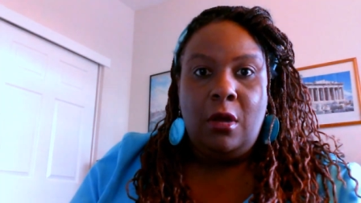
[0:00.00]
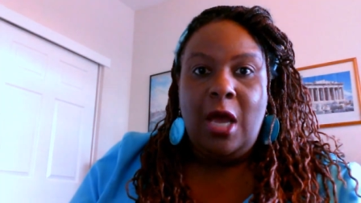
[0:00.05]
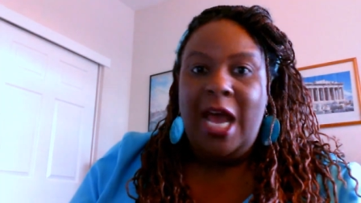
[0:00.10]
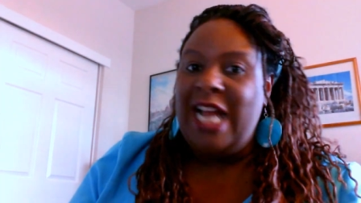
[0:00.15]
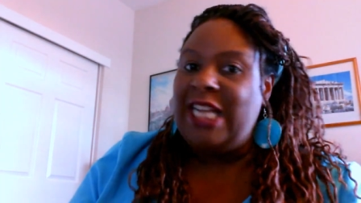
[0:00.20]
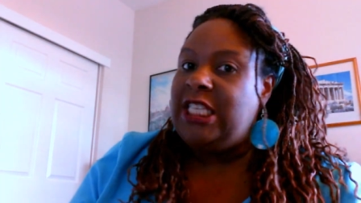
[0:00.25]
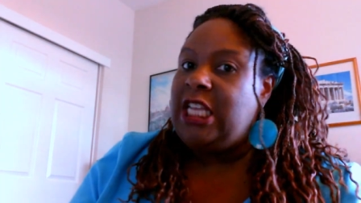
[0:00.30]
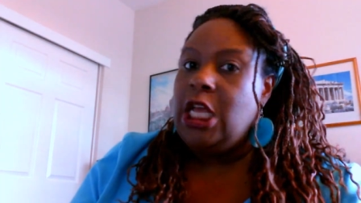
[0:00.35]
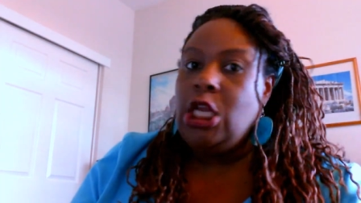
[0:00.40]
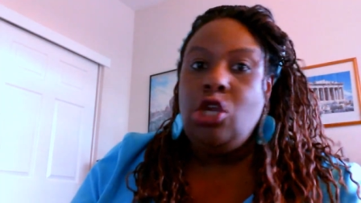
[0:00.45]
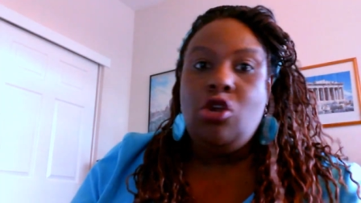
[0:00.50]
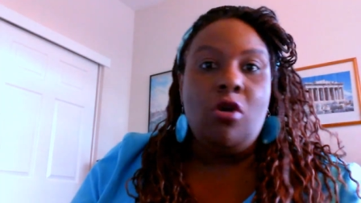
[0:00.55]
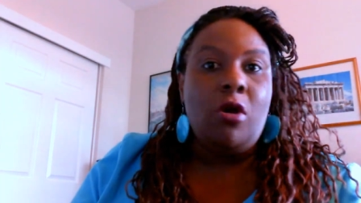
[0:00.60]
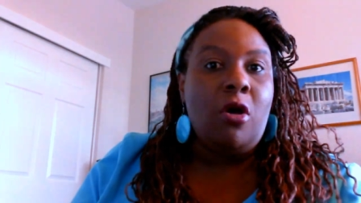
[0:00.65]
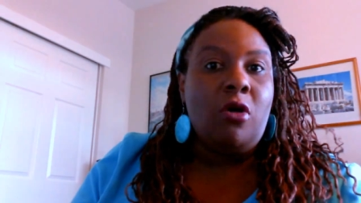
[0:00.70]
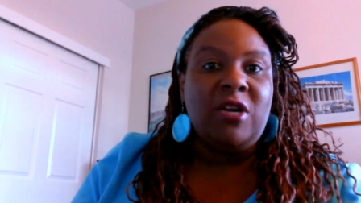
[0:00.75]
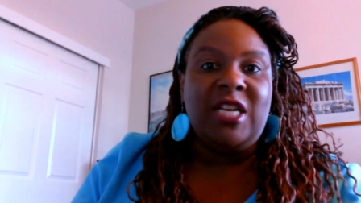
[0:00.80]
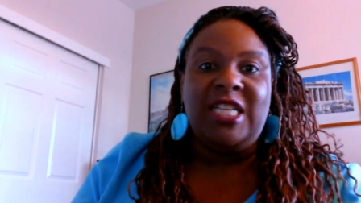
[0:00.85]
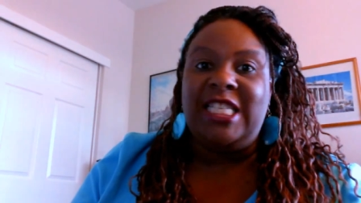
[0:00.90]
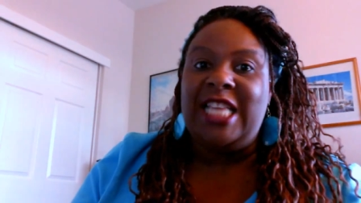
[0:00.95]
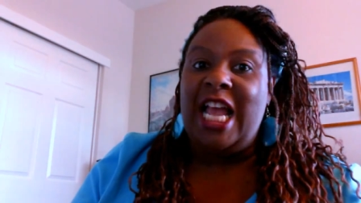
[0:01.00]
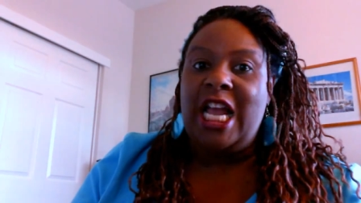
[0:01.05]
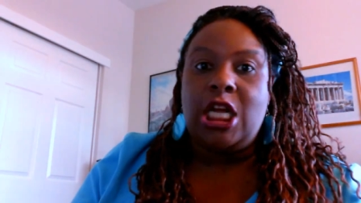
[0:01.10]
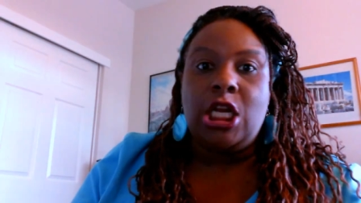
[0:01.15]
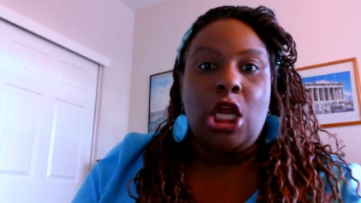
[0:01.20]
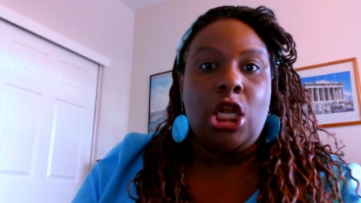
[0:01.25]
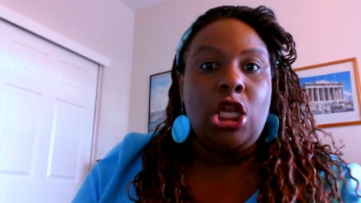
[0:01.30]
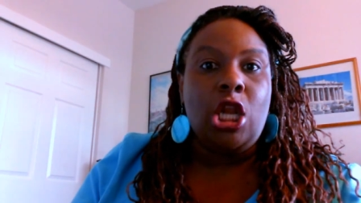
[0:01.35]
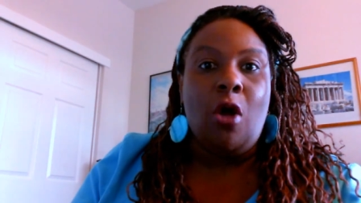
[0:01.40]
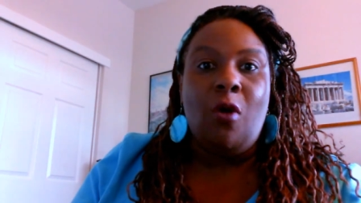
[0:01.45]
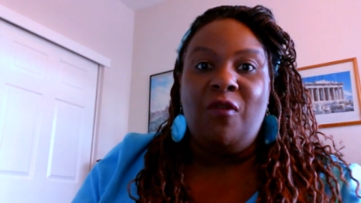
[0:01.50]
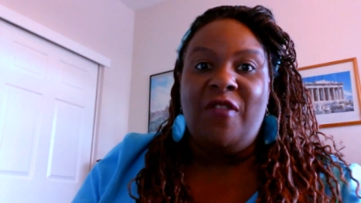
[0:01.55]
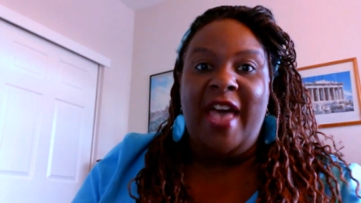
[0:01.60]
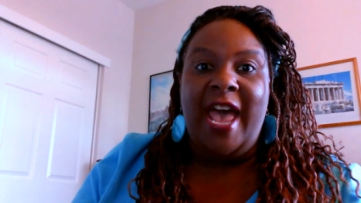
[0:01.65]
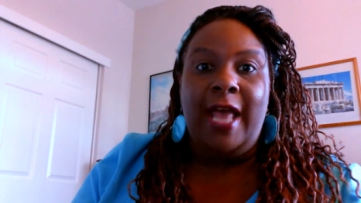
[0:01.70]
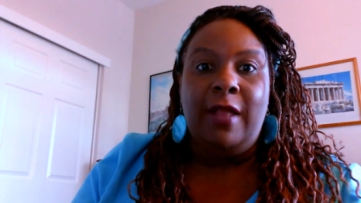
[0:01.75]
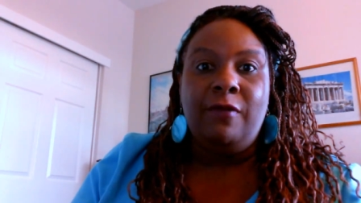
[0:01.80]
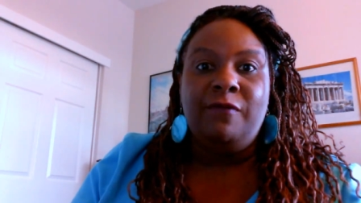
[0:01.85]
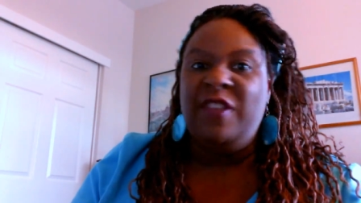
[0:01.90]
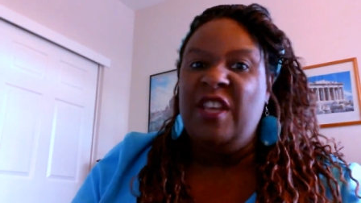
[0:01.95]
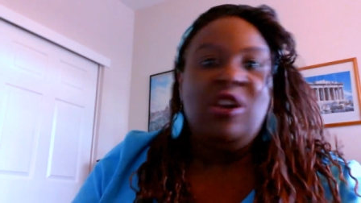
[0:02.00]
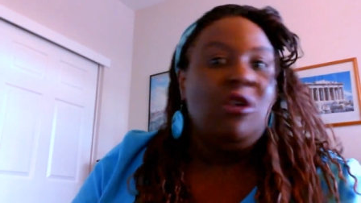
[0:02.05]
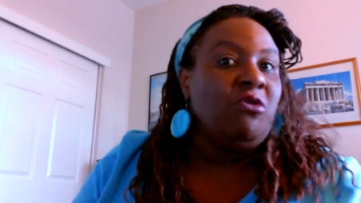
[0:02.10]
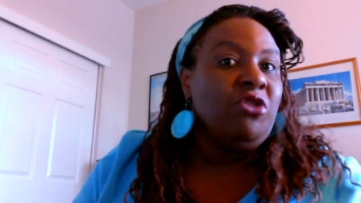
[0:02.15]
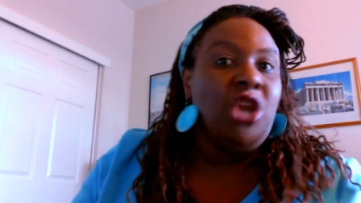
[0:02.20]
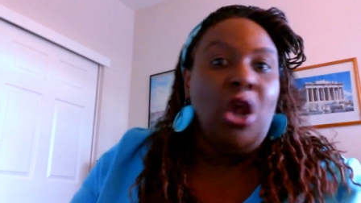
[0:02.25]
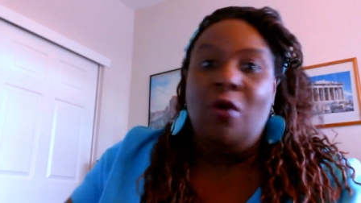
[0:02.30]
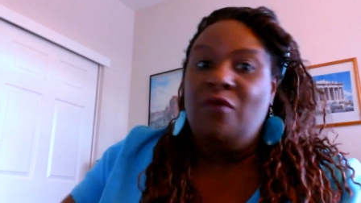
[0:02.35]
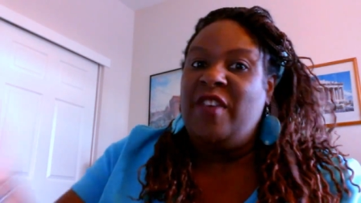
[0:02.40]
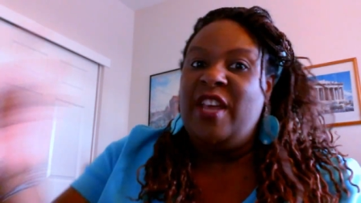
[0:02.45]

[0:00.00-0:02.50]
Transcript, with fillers: A 10 year old is not going to know that. They don't know.